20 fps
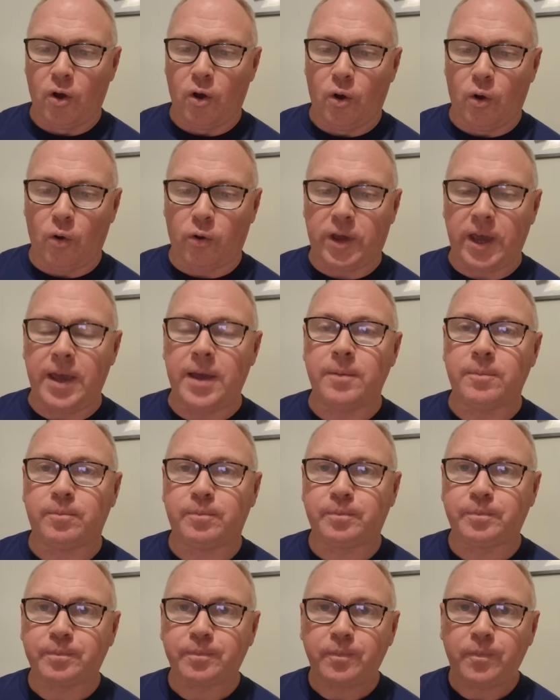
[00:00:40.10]
Okay,
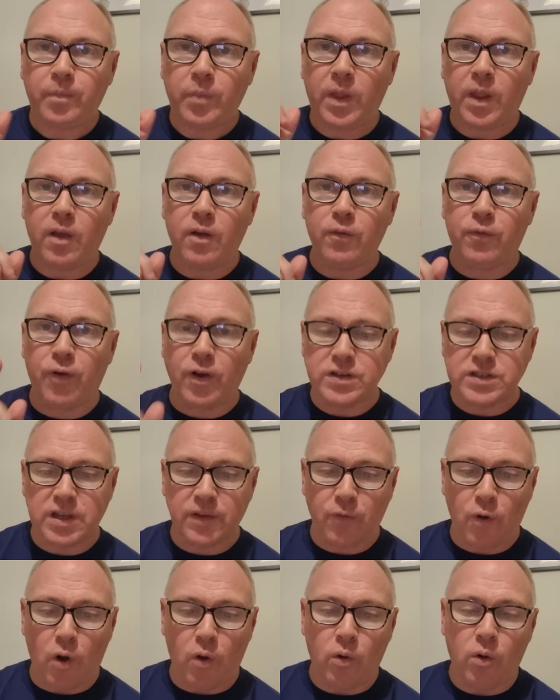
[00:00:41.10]
first
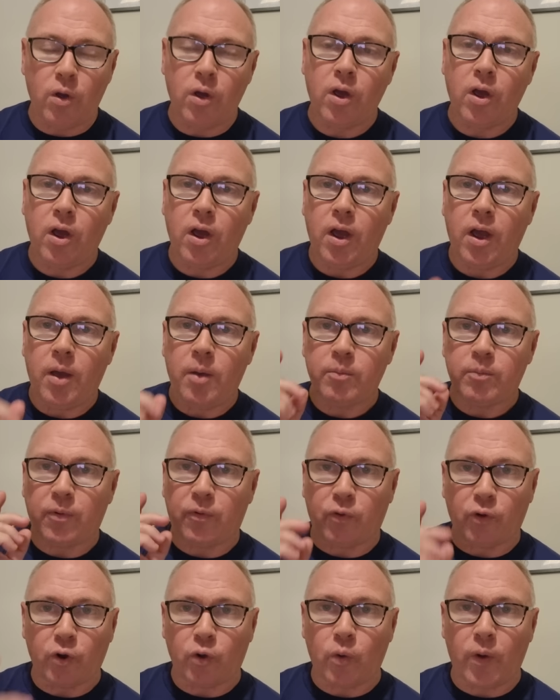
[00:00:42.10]
of all,
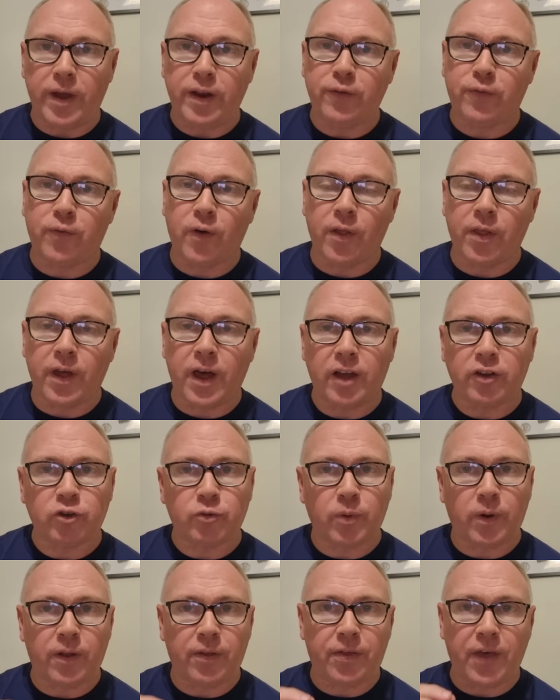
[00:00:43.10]
before I go any further, I
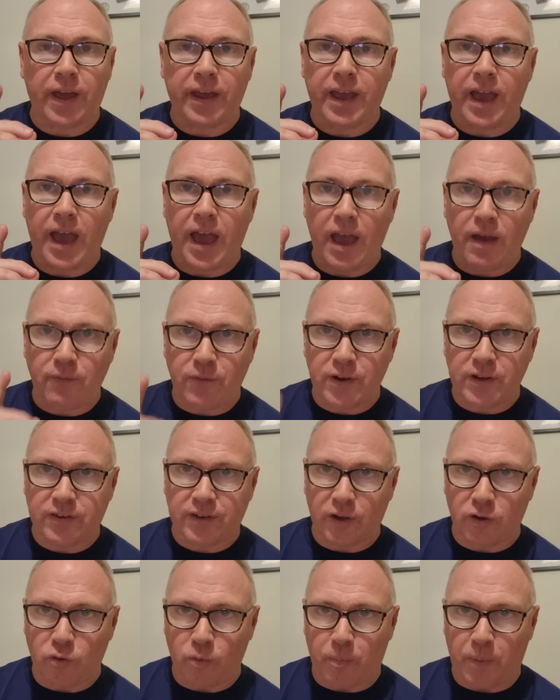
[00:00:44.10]
just want to thank every
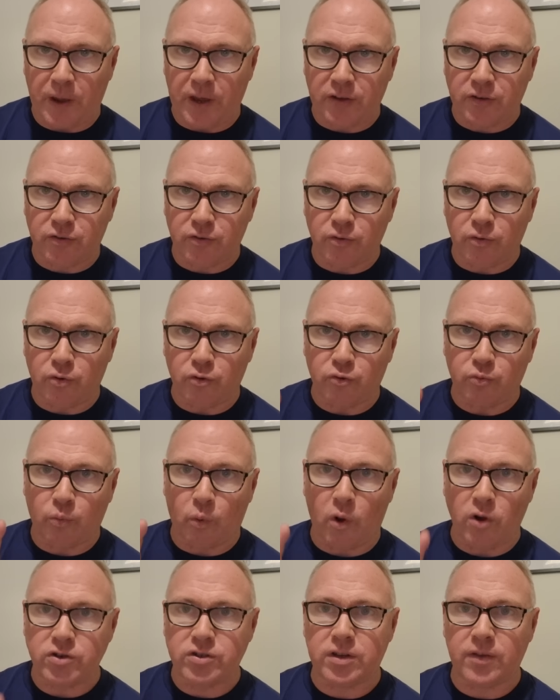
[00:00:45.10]
single person who's
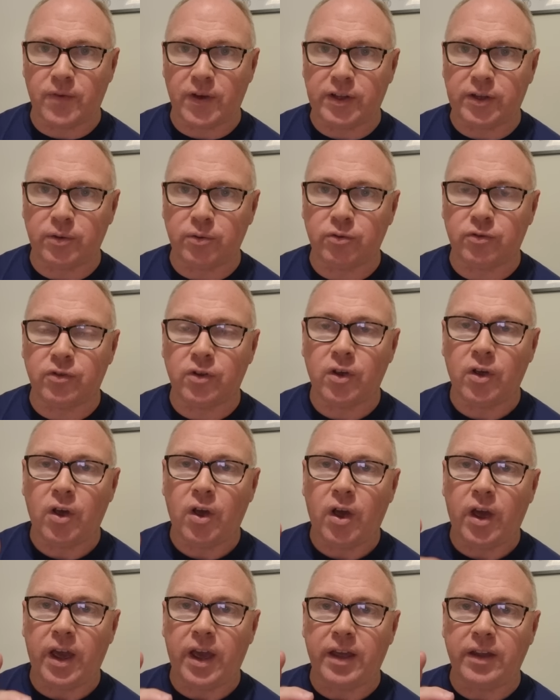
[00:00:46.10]
watched the videos
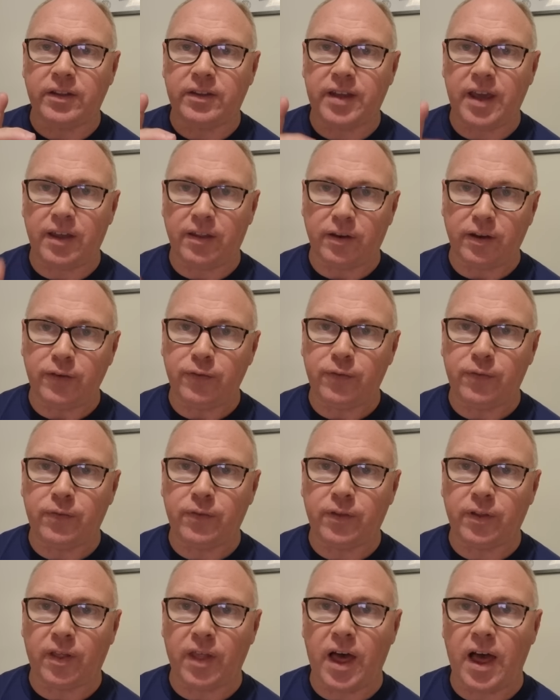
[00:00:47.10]
in Tenerife
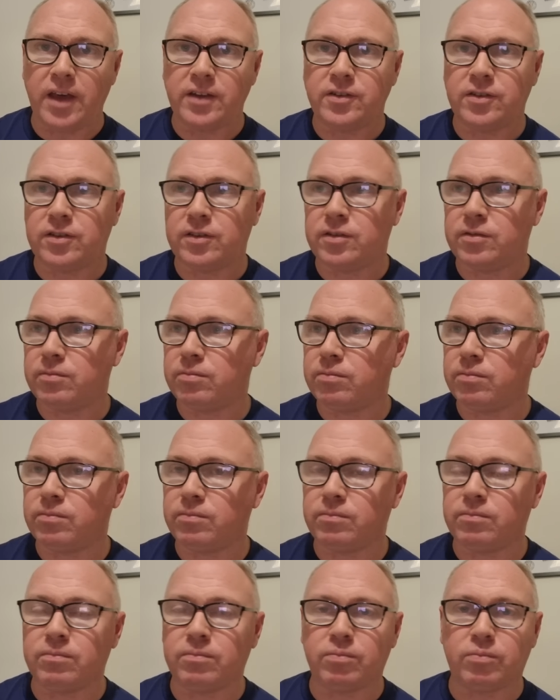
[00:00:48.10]
the last
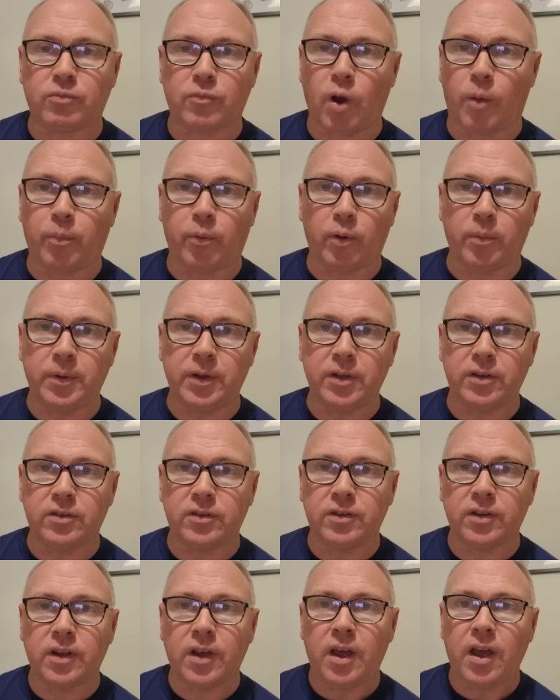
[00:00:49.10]
couple of
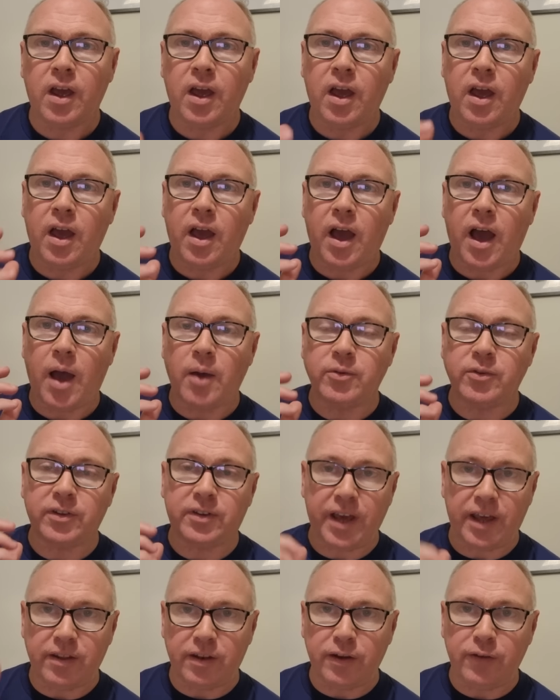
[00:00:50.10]
weeks. I was in
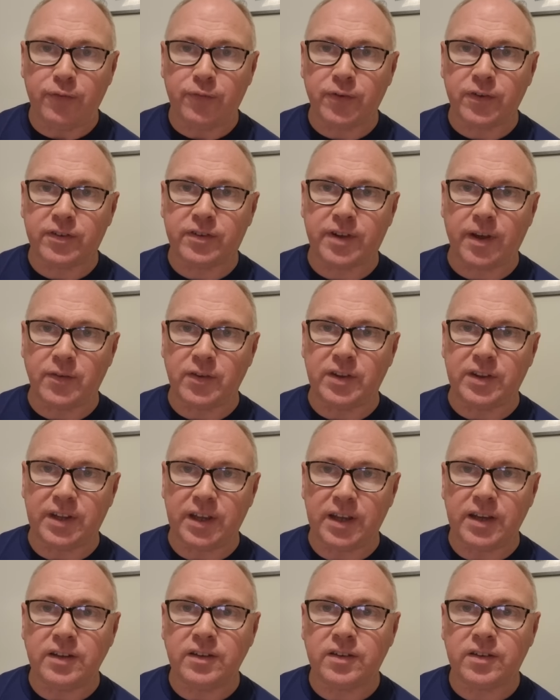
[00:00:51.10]
Tenerife for 7
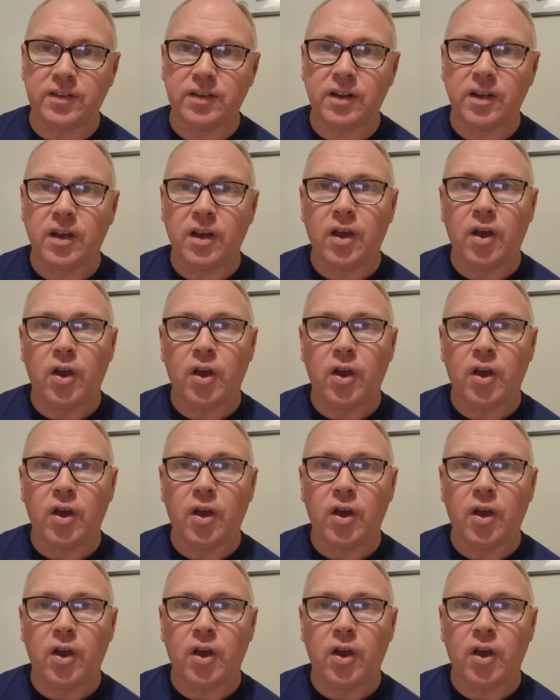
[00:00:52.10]
days.